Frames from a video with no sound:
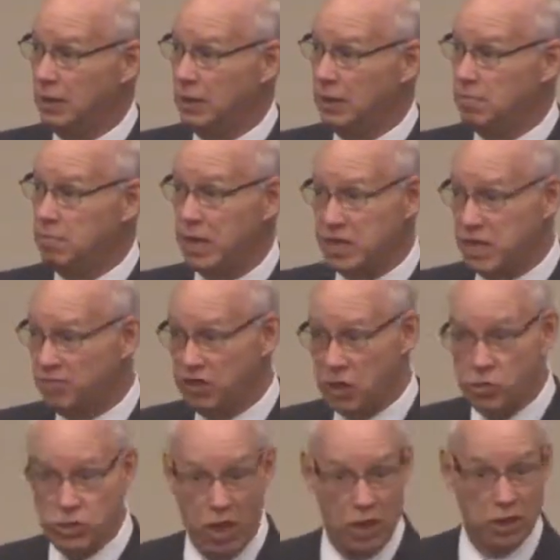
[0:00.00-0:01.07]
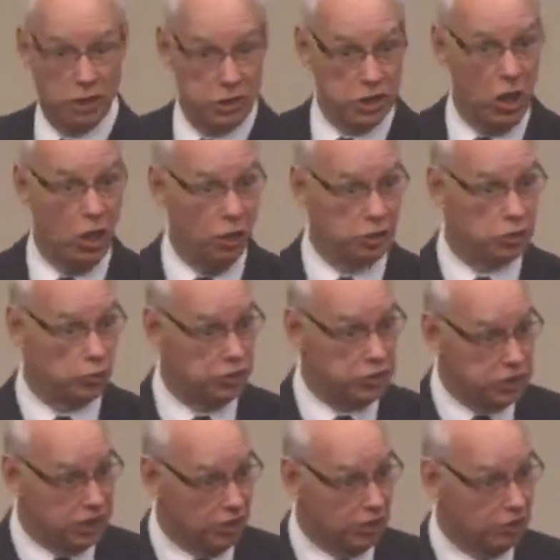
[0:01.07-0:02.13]
Many of you young adults with
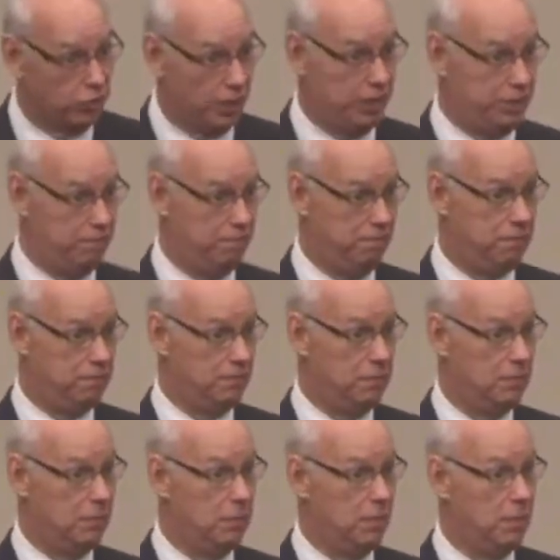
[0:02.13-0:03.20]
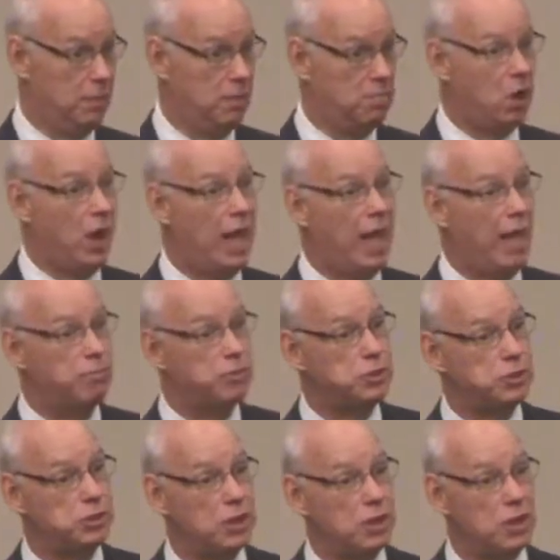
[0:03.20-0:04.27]
children,
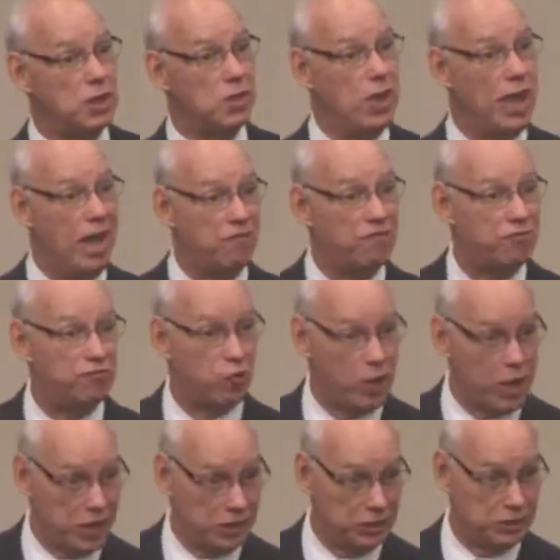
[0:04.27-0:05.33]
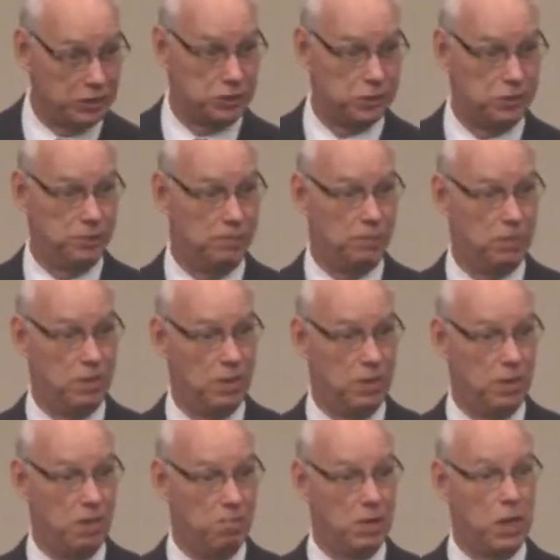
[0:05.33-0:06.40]
perhaps you have friends
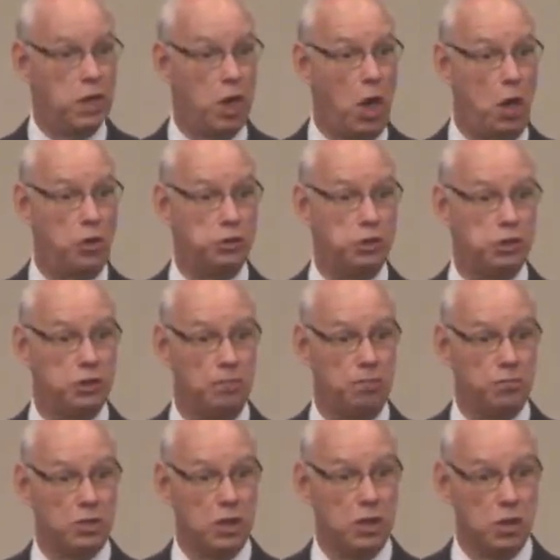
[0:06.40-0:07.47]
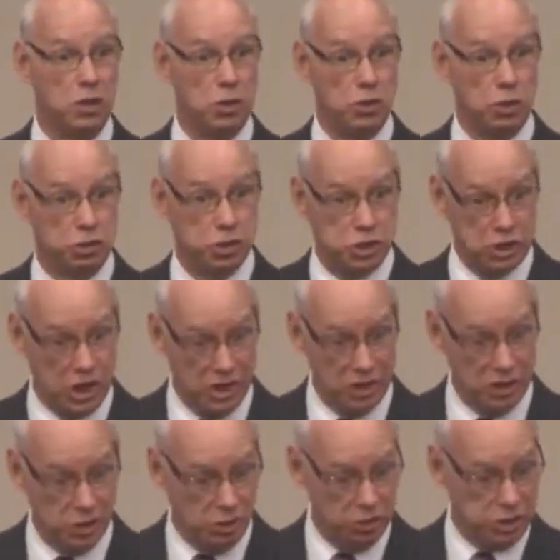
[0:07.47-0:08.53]
because your
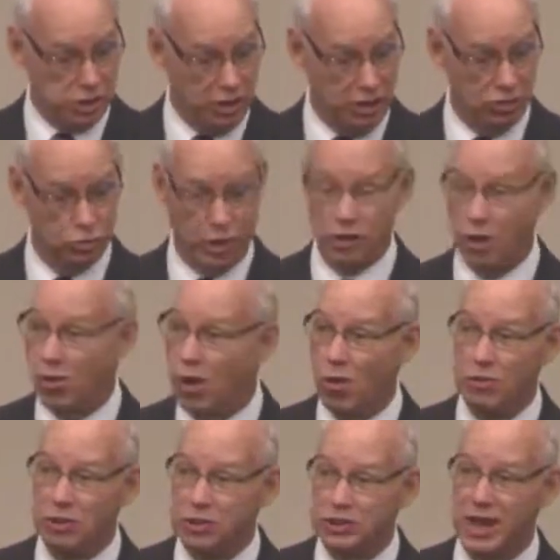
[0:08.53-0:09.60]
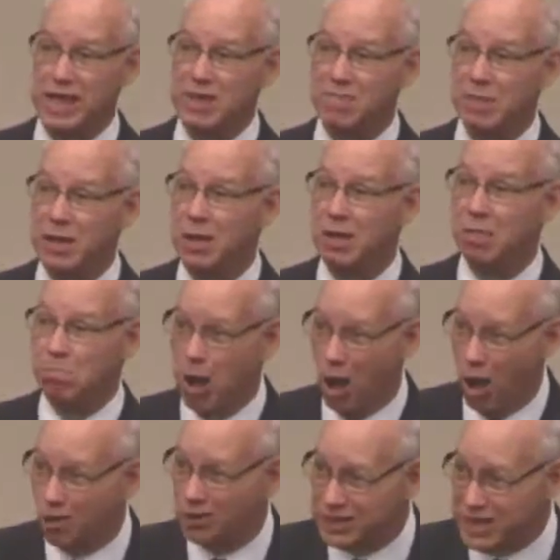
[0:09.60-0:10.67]
children are on the same
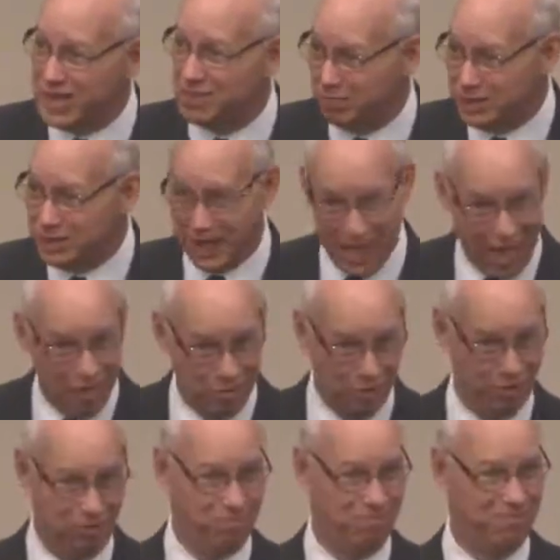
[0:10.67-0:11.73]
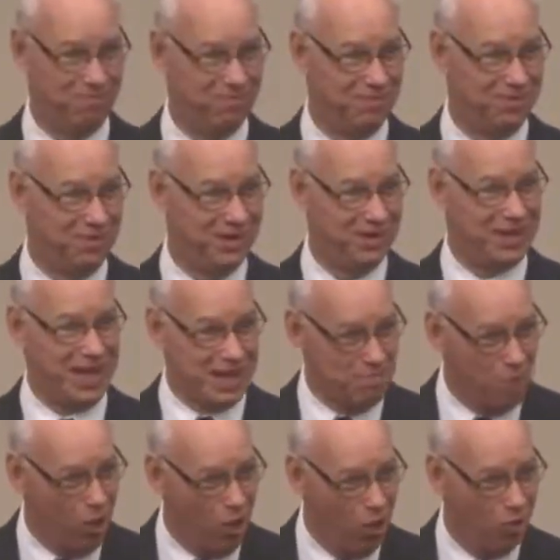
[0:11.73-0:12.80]
ball team together,
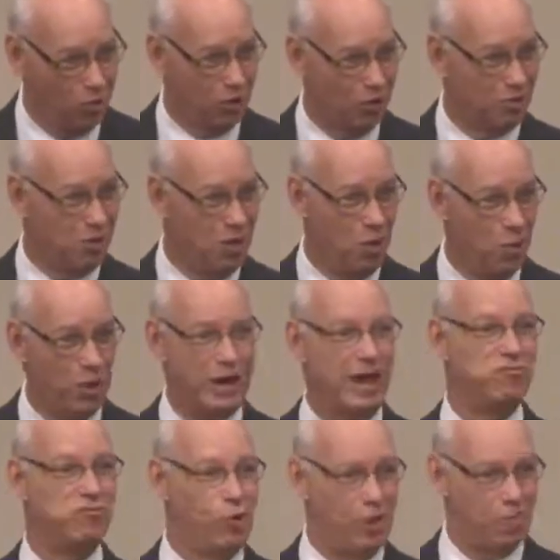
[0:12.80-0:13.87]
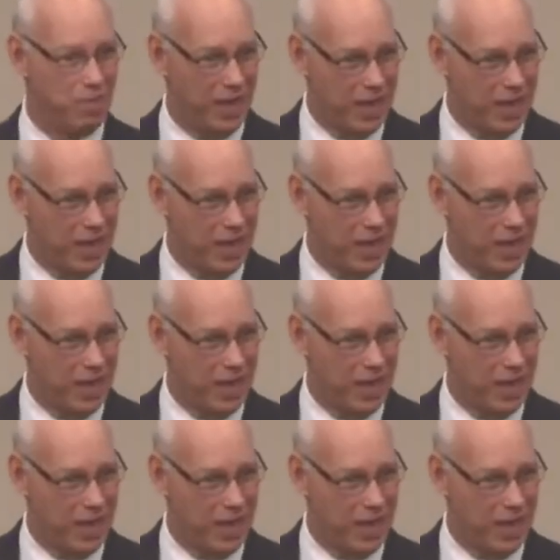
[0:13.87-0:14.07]
t-ball or whatever it may